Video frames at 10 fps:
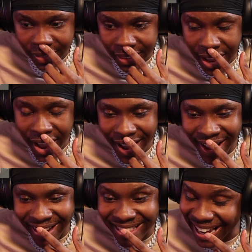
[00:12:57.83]

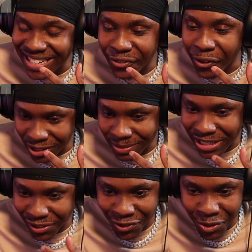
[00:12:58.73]
That is a fucked up
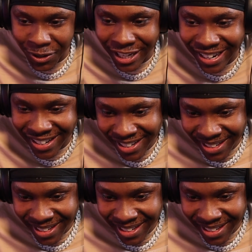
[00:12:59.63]
sense of humor, yeah.